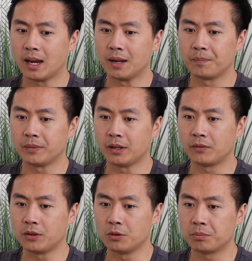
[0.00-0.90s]
And
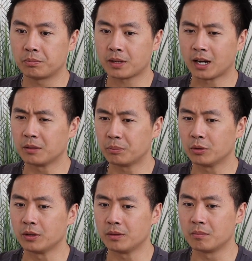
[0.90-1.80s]
if you kind of
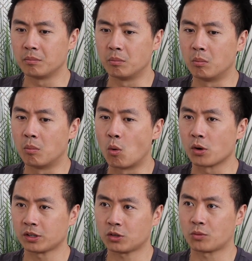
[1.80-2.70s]
put
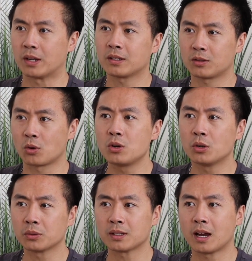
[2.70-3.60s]
more stress during
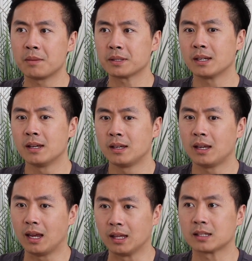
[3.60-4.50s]
those times,
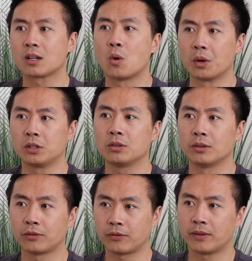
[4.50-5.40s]
it's going to
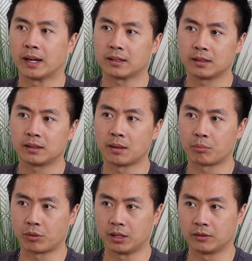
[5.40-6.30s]
affect that brain